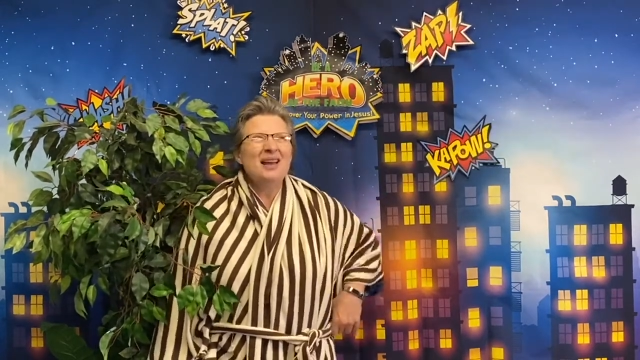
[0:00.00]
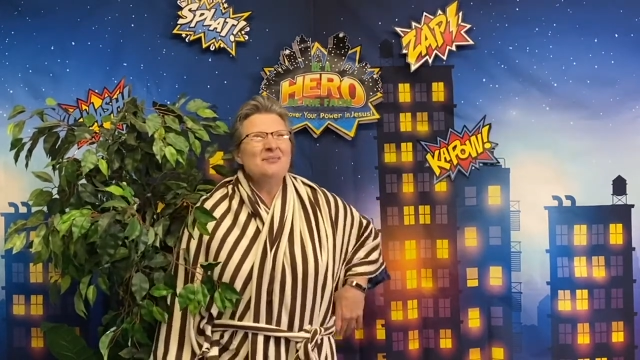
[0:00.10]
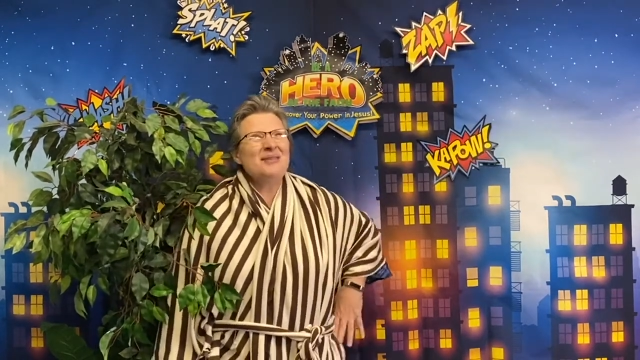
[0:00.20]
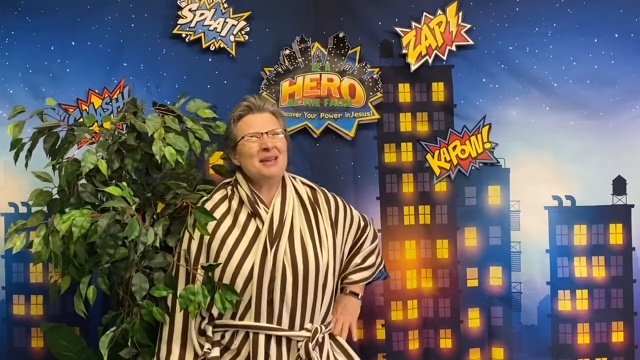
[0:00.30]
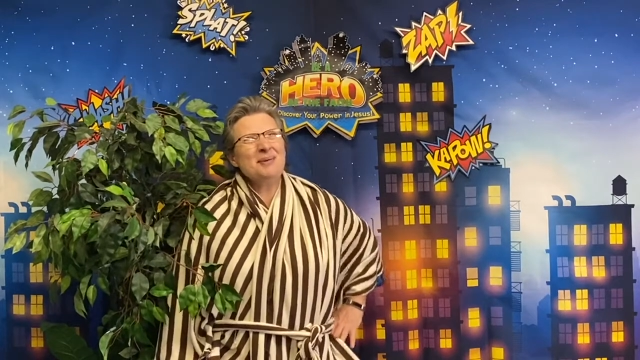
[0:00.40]

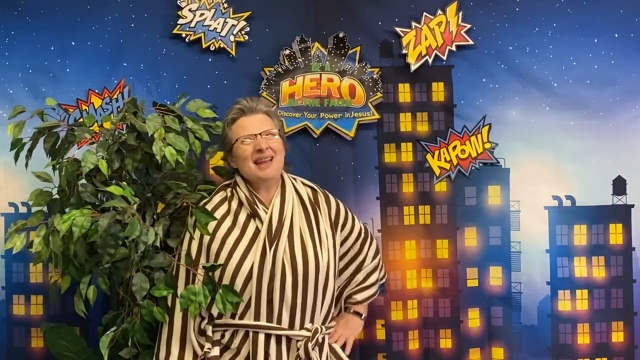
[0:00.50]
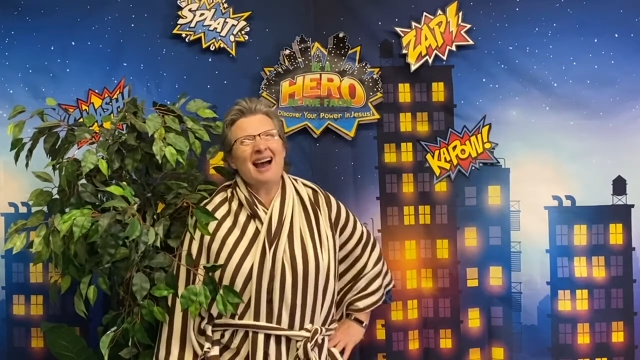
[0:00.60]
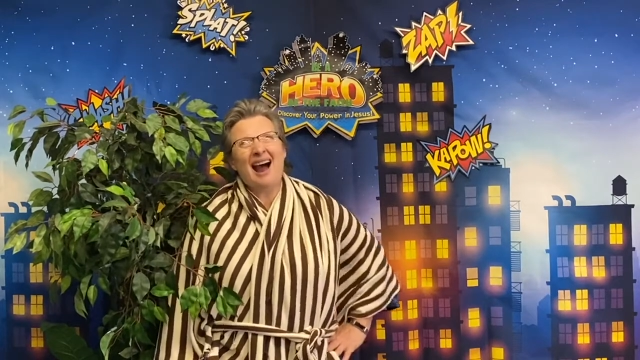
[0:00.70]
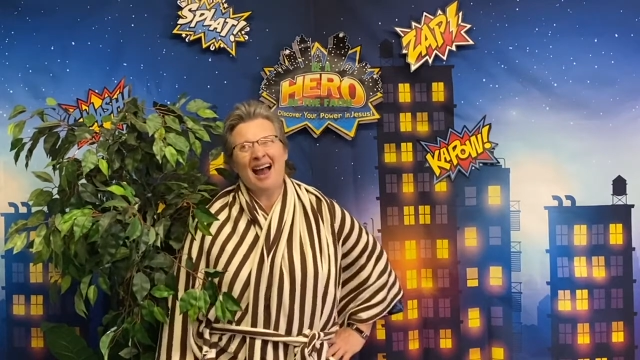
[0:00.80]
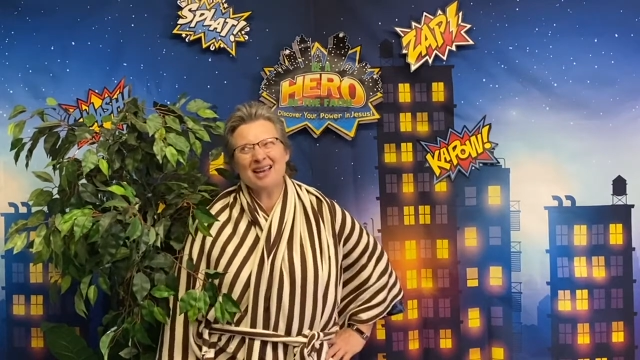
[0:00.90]
Maybe
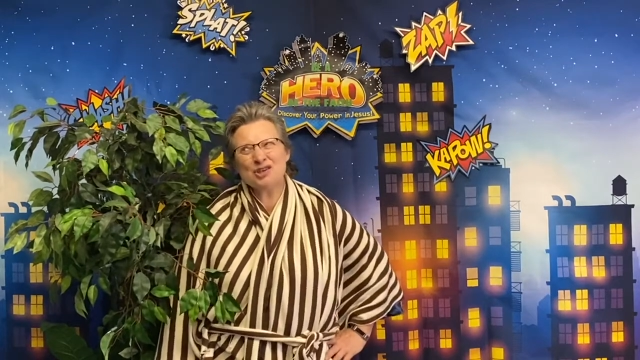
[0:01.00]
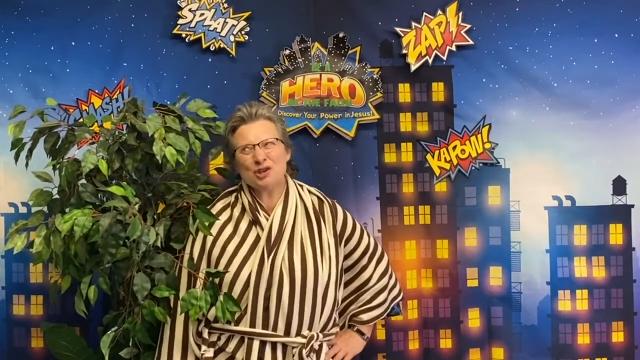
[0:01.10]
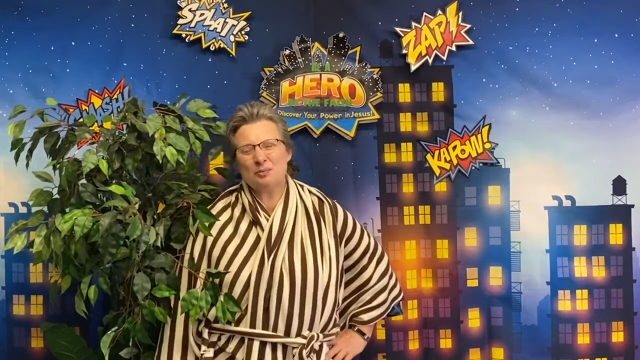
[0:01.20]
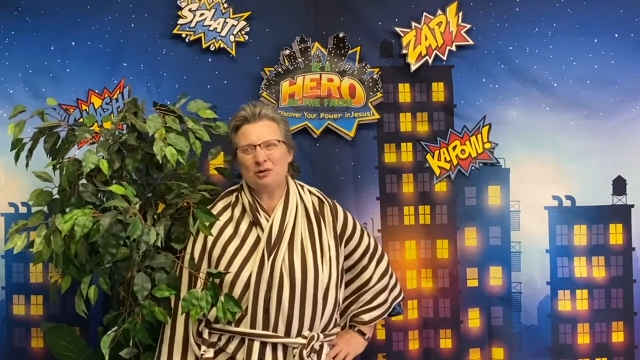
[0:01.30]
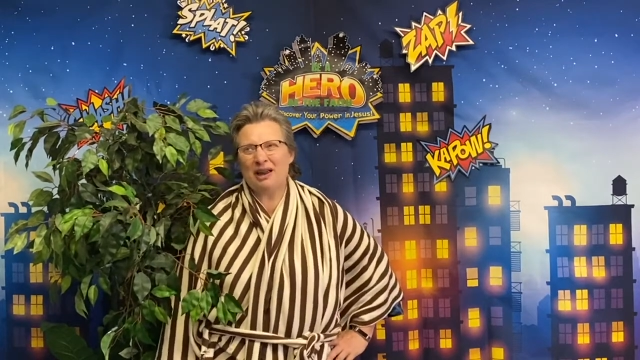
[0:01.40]
I
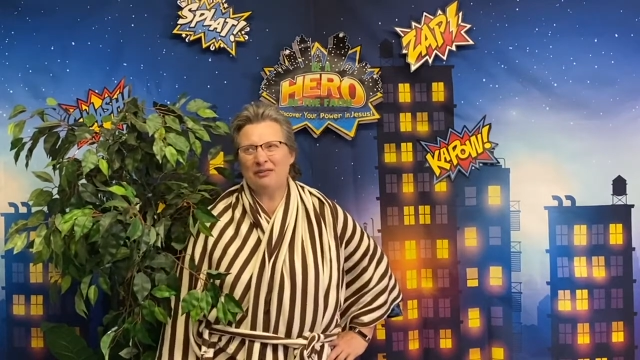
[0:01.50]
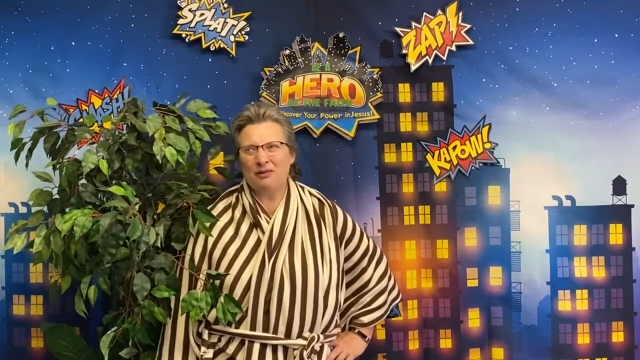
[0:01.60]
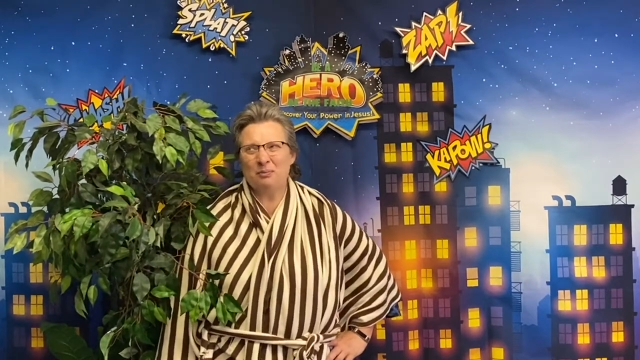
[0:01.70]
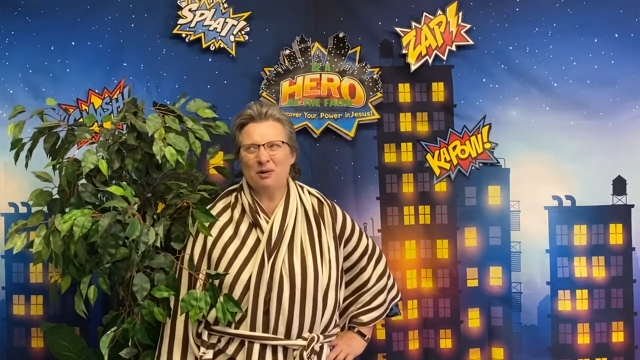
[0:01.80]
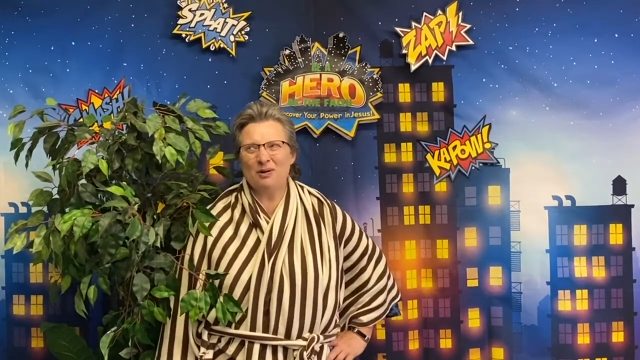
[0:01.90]
should pray
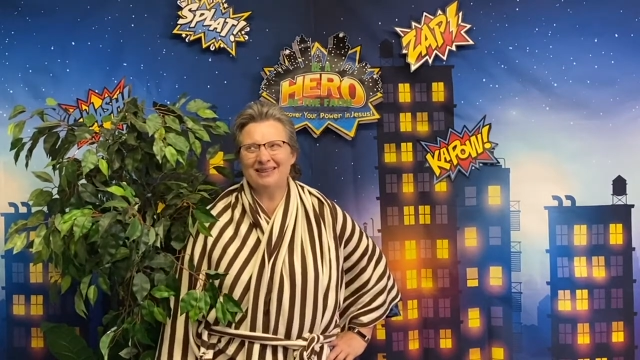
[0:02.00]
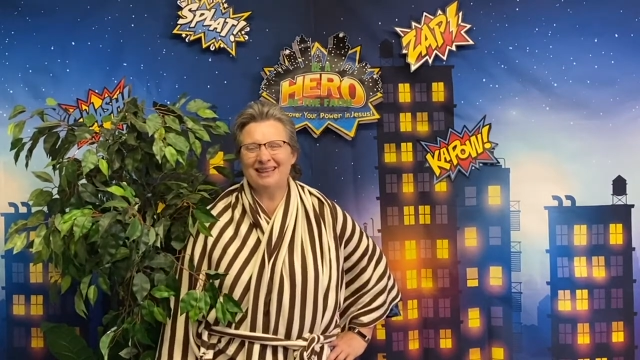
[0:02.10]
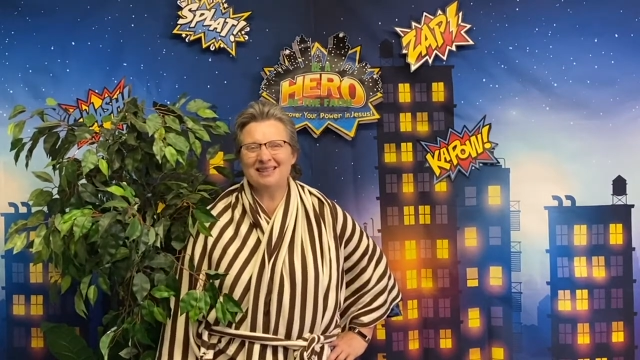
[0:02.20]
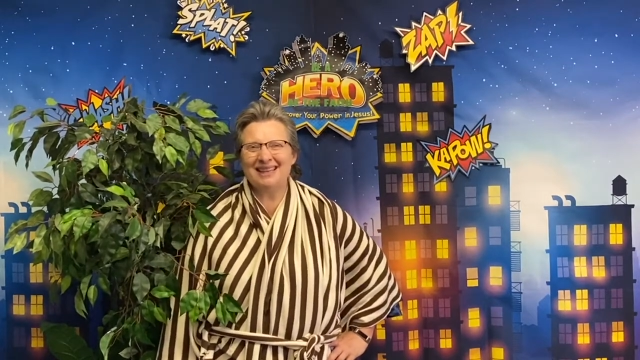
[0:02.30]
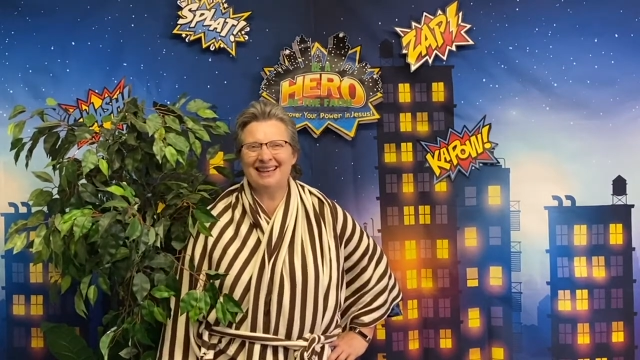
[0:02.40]
for
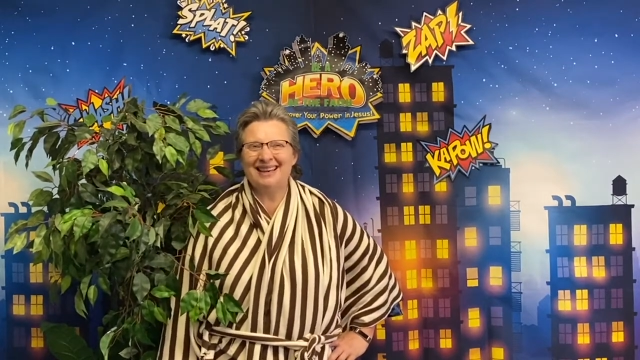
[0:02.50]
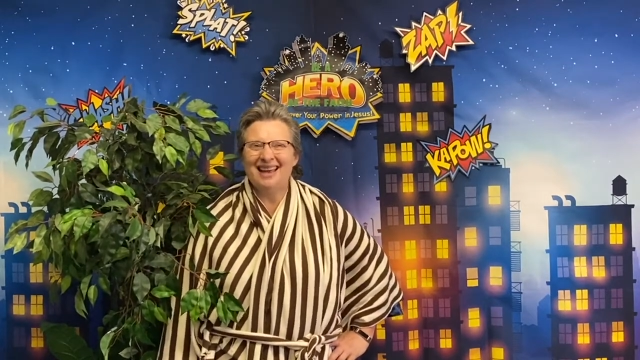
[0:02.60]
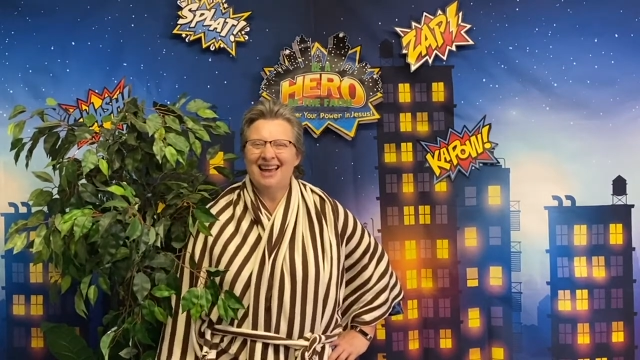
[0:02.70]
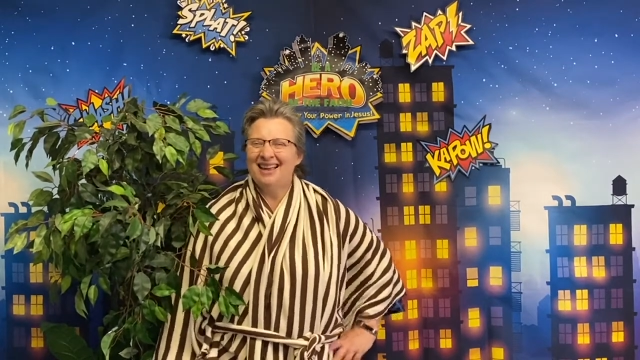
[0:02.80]
boldness and